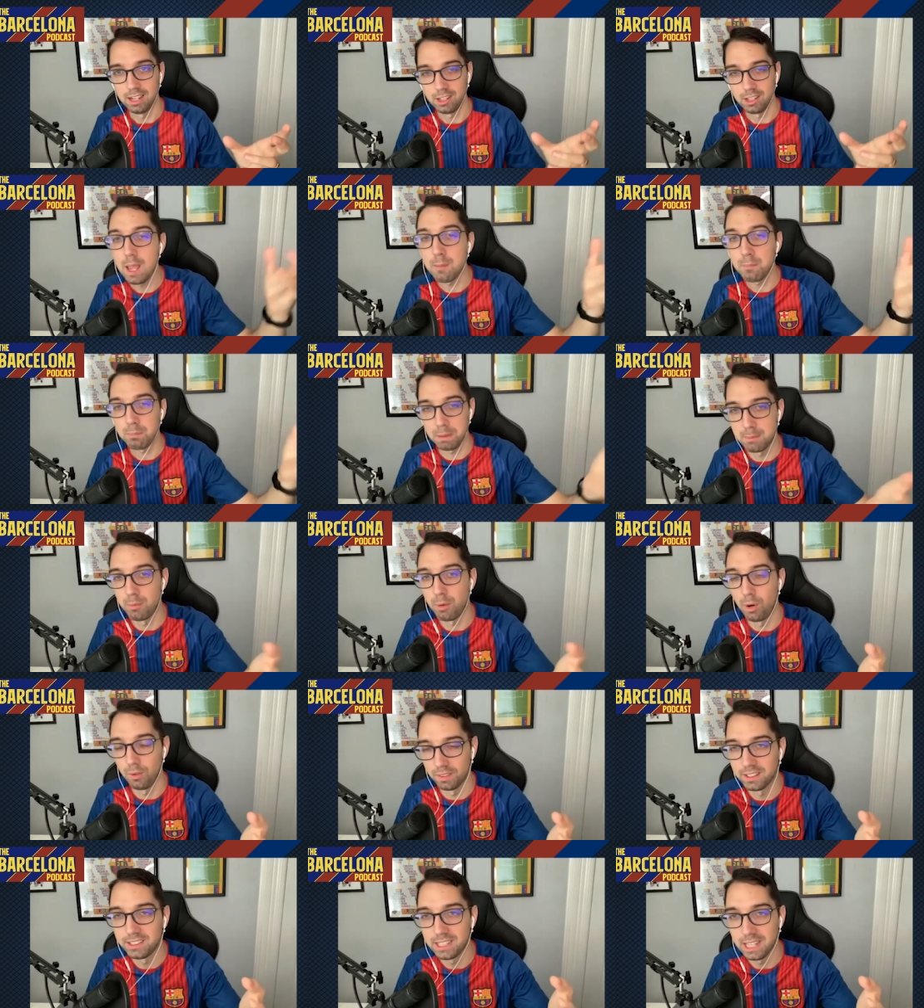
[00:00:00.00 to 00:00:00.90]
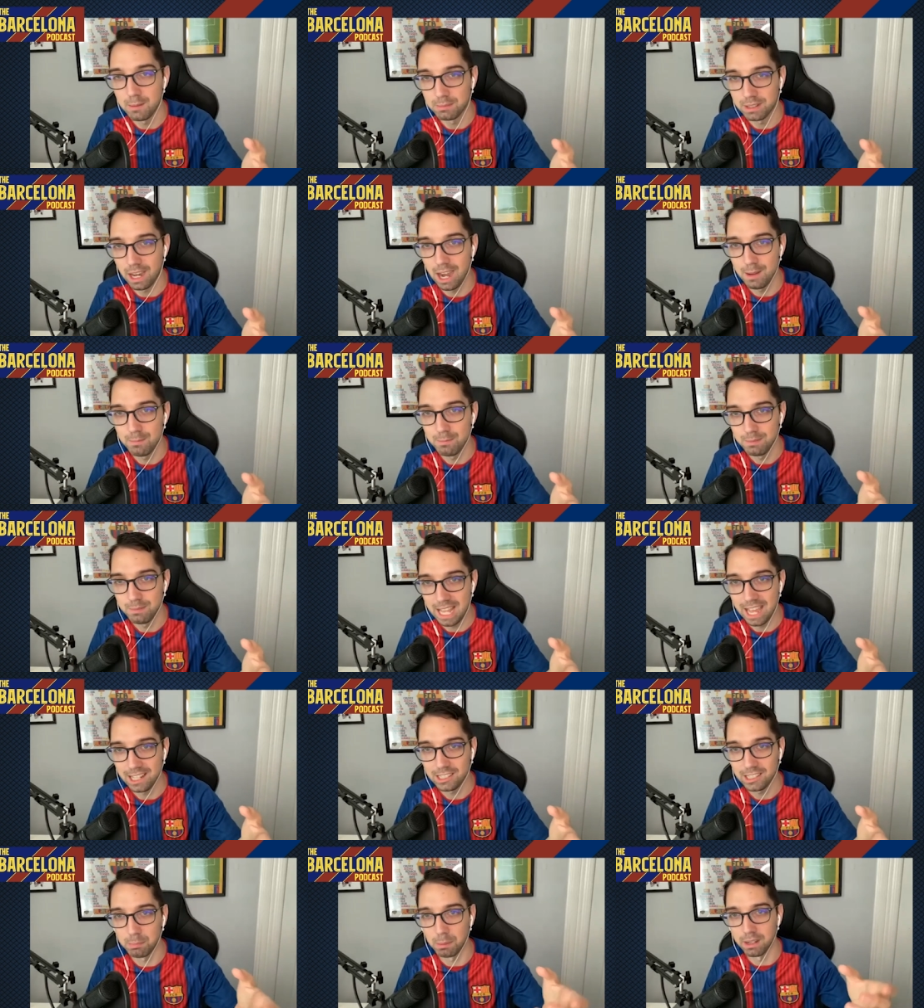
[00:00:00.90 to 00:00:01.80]
You can't play them all at the same time,
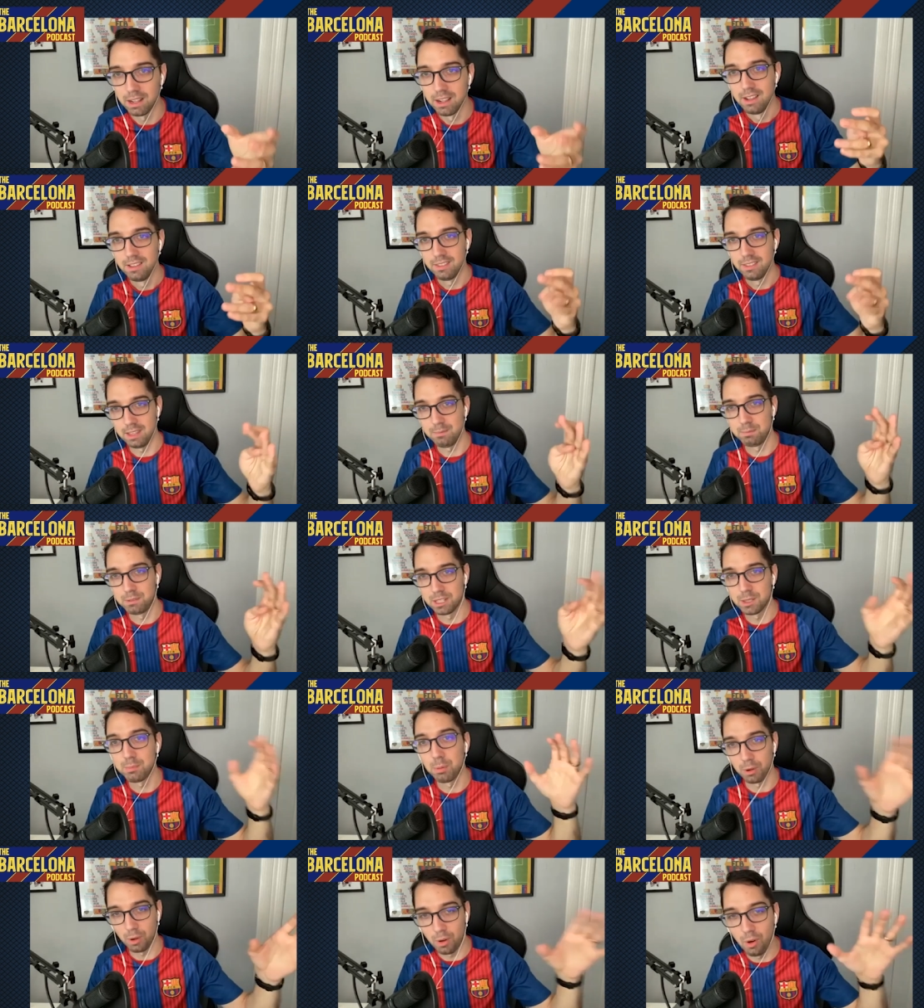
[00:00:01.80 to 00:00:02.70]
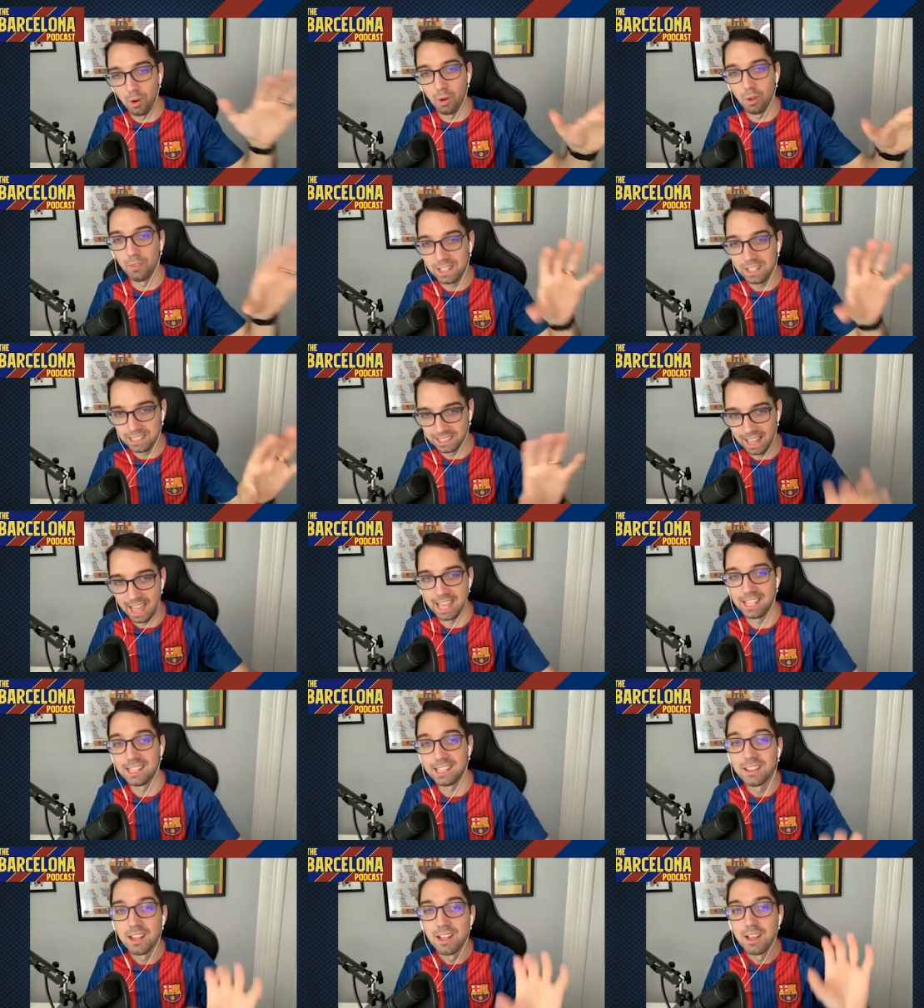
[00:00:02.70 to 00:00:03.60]
yes, but they just put all these
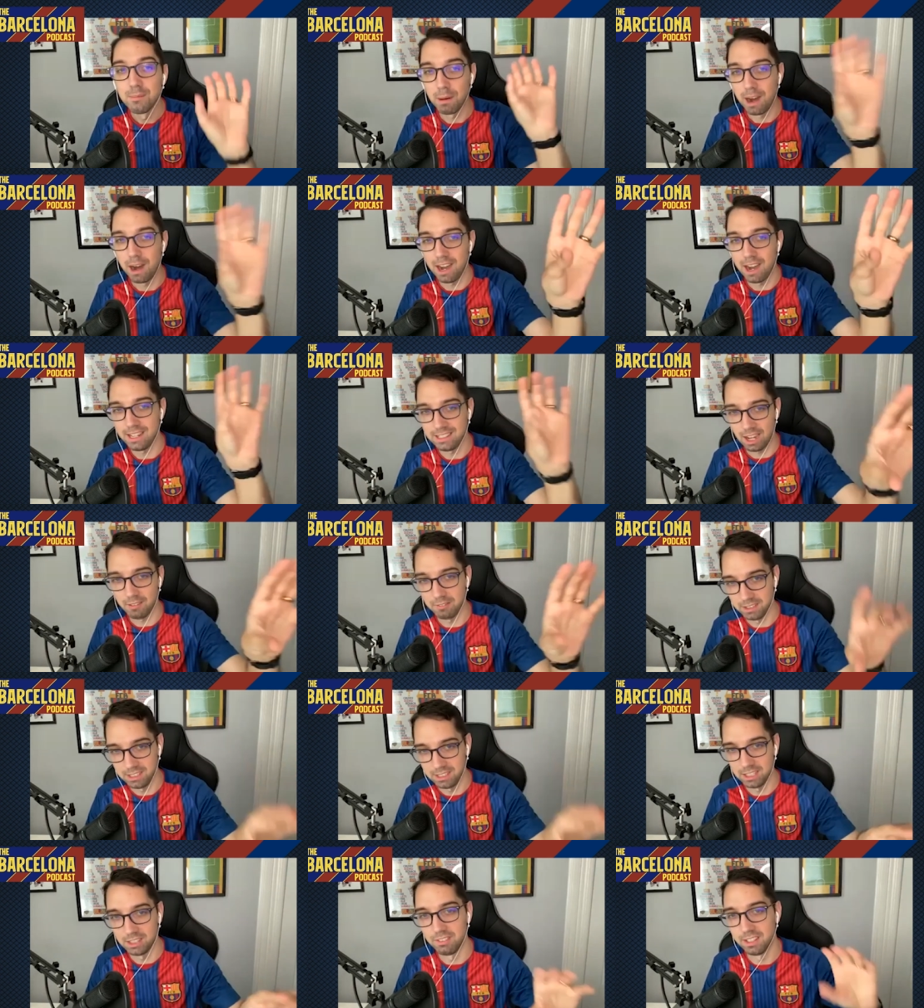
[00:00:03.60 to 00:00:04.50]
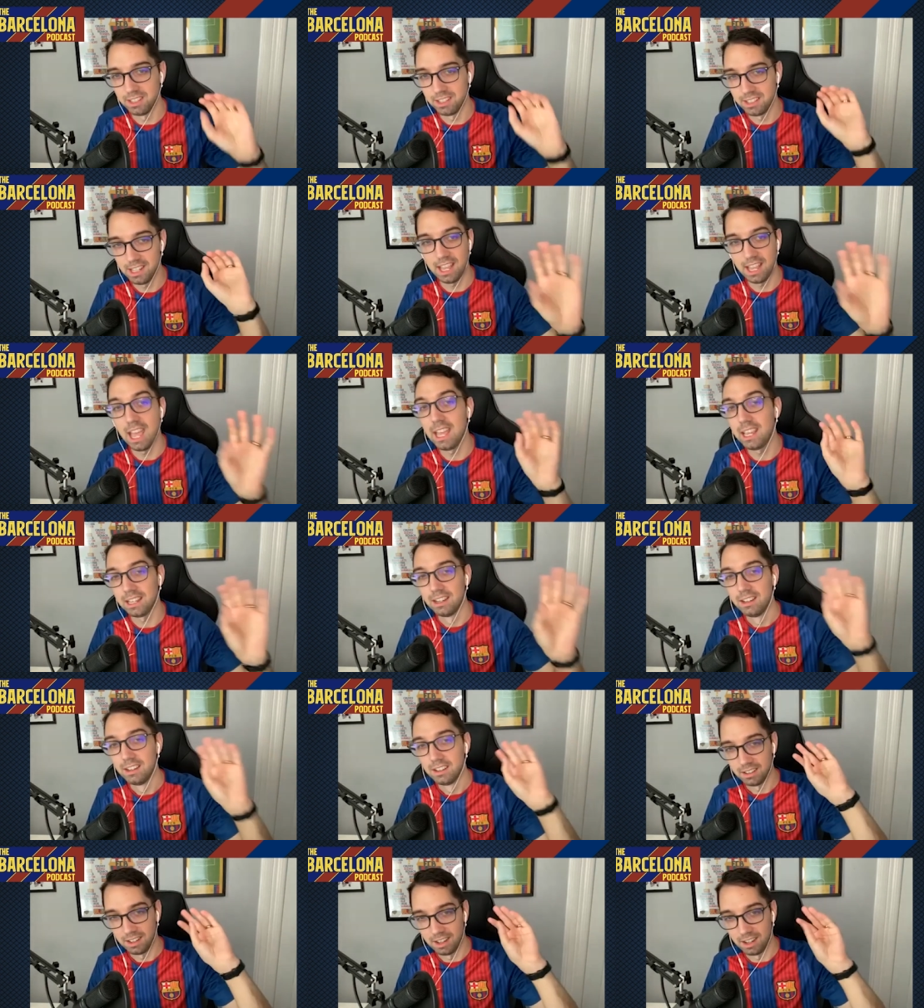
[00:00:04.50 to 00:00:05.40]
legs behind David Silva and say,
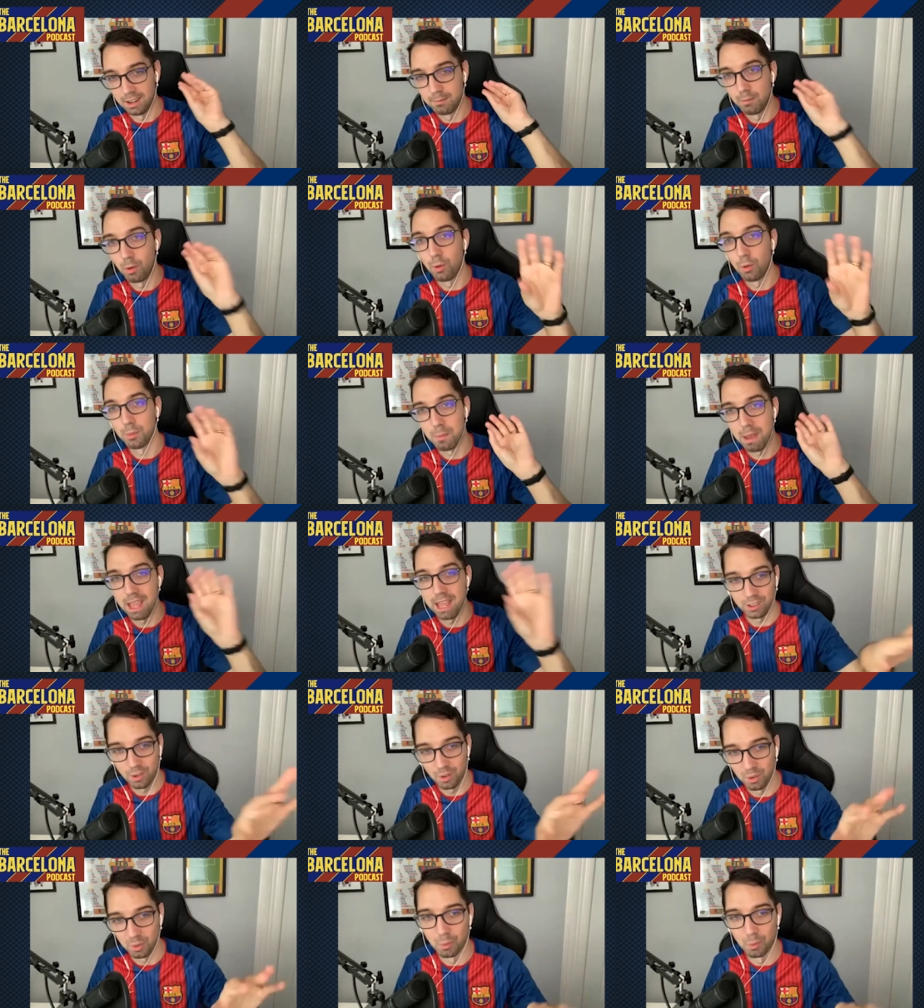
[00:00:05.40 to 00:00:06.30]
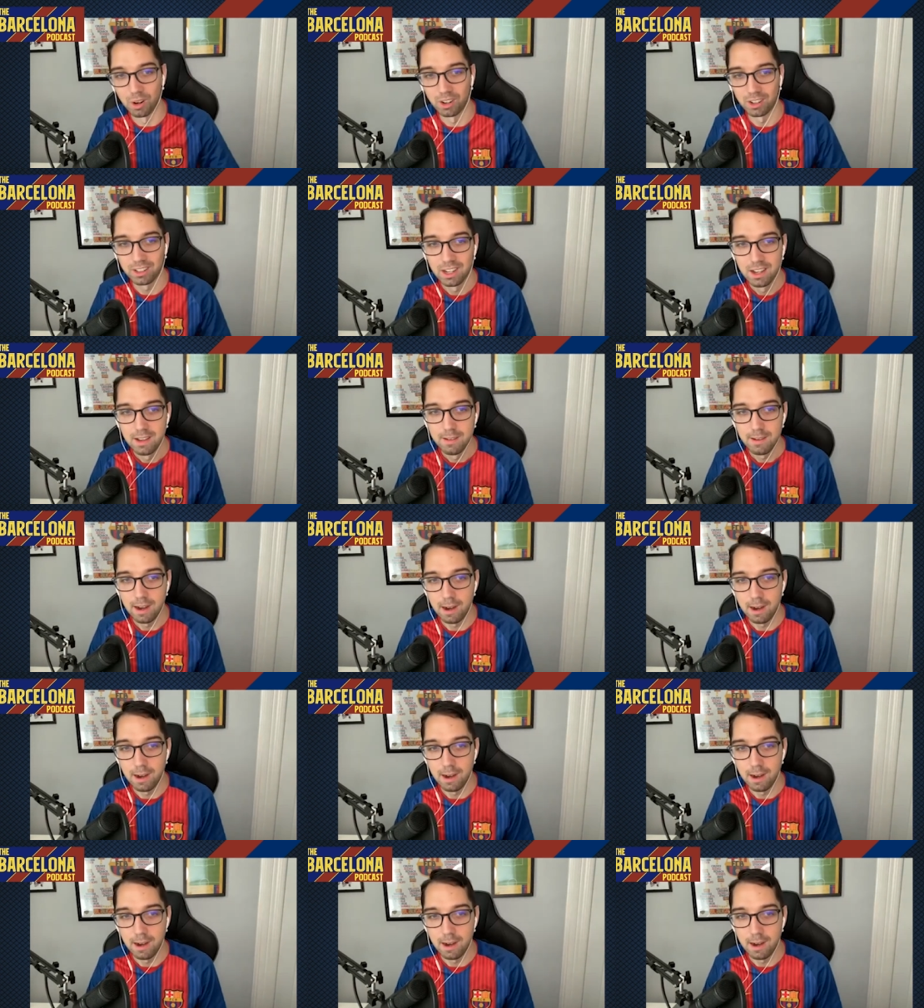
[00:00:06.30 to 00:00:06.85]
hey, um, old man, go to work.